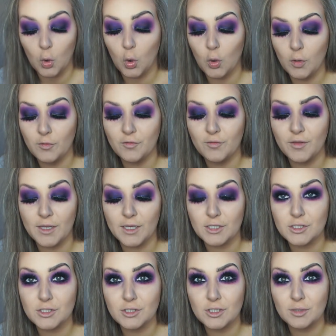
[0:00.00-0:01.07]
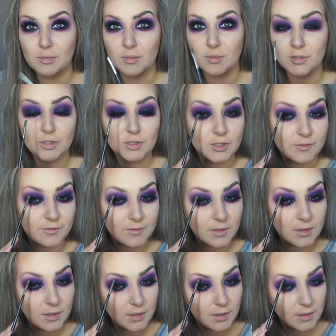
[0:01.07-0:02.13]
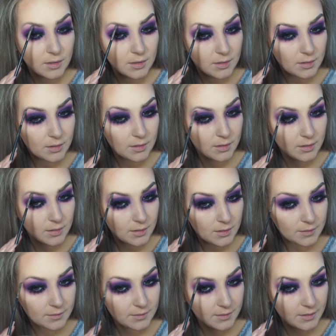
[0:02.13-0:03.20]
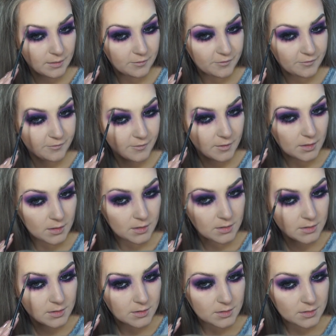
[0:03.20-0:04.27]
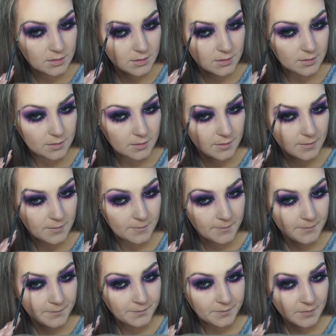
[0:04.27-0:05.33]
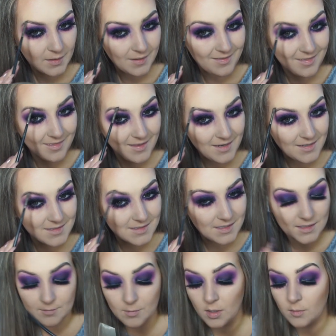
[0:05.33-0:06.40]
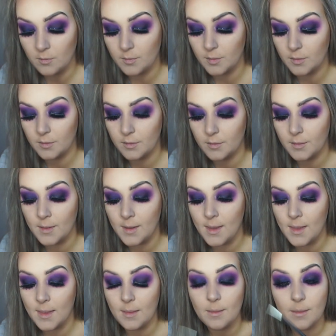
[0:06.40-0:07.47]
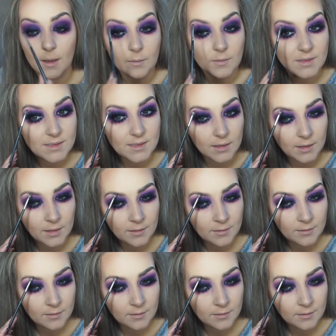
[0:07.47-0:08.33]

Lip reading: On flexion, I probably should have added it in first, then set them up. That was silly.